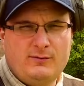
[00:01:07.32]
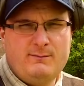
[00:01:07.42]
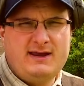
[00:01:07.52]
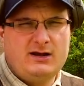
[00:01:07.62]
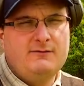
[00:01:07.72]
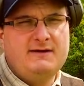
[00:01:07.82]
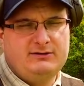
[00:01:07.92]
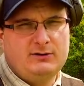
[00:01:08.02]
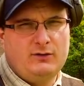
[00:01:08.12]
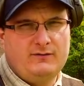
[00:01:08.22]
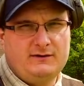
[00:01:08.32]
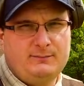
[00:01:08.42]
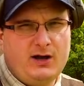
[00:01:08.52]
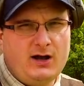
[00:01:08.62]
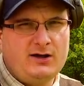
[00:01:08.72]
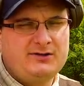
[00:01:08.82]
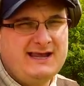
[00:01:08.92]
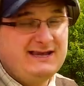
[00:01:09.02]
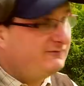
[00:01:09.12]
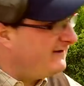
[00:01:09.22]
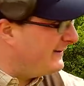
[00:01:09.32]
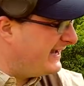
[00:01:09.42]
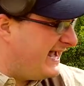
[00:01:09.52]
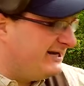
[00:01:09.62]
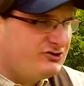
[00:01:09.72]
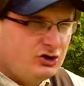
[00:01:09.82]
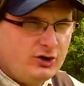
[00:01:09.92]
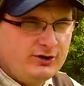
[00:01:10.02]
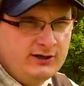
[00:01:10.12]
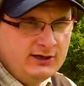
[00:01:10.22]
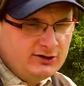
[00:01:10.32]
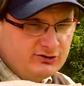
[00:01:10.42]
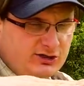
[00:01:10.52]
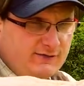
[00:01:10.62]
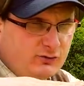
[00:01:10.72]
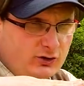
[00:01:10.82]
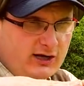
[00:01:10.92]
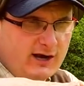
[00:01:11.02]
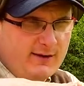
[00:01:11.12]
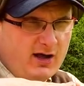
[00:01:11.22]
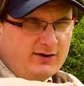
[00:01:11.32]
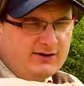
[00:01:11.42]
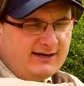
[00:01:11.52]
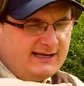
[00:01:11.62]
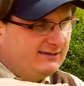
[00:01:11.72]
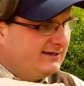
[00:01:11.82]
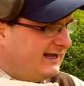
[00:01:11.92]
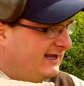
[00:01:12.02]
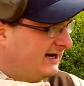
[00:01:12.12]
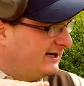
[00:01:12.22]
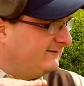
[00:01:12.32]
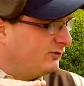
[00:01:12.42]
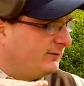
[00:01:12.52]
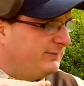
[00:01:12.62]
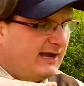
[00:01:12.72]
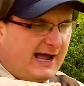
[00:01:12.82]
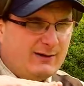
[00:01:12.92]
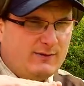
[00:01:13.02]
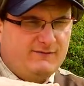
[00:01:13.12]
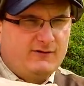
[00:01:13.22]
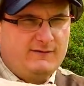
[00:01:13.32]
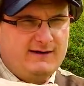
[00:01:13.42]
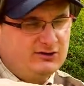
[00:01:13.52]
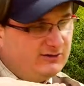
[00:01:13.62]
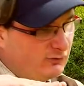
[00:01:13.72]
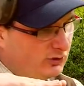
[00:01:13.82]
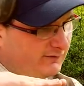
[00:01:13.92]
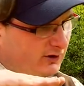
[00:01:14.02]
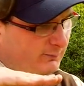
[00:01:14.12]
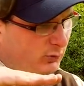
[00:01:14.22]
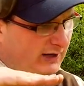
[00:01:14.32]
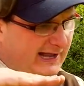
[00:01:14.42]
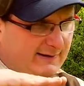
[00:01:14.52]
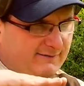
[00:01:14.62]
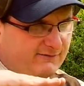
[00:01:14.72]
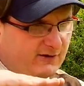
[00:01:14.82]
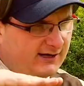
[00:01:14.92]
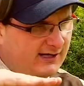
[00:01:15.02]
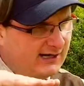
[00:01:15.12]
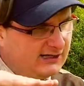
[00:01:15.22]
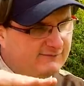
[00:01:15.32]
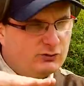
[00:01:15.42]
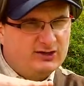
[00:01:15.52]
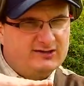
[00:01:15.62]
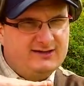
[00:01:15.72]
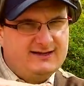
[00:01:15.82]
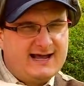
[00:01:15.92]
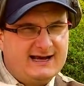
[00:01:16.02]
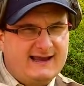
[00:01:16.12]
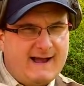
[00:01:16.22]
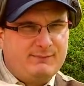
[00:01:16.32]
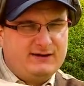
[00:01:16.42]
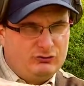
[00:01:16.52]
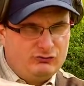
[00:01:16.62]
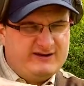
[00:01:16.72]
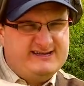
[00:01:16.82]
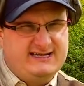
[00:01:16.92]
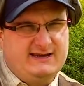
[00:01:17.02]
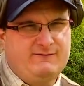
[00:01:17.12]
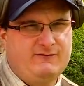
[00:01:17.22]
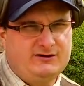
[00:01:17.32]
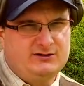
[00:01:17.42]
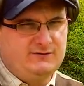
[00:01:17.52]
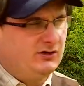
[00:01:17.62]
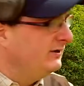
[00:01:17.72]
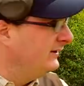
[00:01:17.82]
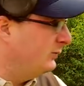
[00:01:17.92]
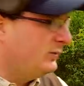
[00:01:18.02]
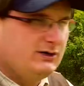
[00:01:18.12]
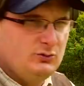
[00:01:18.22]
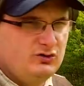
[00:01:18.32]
the middle of its path. It's very edge on, so you've got to come underneath it and you've got to be out in front of it. So you've got to pull out in front and you've got to see that gap increasing in front of you when you